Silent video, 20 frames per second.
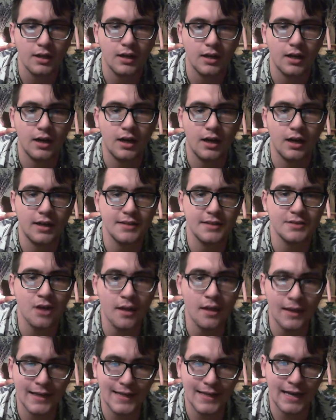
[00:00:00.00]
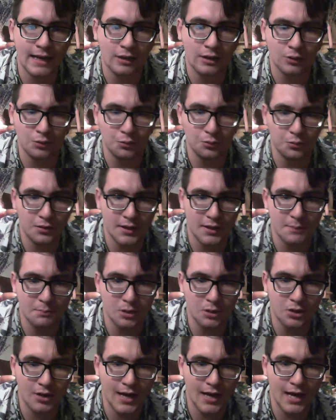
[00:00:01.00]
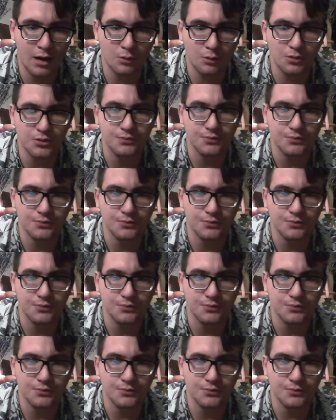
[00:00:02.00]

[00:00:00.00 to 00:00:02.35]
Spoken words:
It's not like candles where they burn out.